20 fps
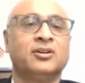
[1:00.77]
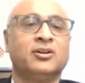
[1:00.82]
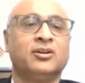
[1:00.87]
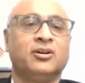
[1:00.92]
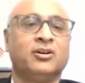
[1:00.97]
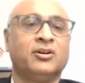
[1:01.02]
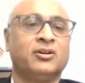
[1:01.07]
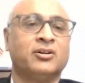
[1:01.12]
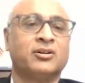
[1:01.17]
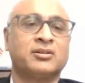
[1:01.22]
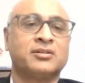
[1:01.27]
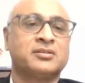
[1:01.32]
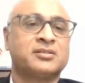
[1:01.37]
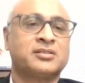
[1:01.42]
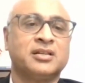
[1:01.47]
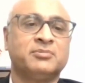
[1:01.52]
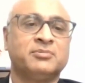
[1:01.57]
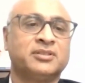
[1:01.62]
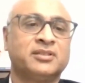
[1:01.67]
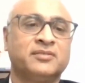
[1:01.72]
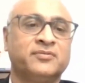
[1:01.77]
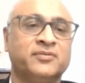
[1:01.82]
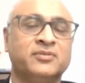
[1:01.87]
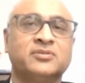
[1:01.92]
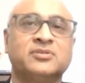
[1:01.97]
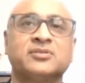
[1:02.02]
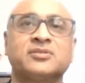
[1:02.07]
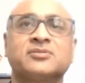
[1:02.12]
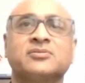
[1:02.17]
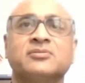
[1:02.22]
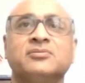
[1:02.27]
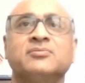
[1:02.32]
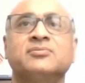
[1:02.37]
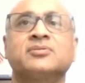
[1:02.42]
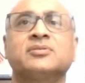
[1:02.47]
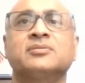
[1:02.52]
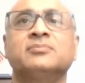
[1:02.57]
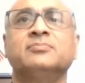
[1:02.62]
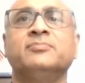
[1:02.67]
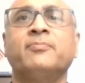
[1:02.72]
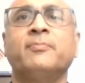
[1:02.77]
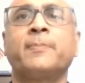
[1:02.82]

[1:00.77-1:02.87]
or some other future solution.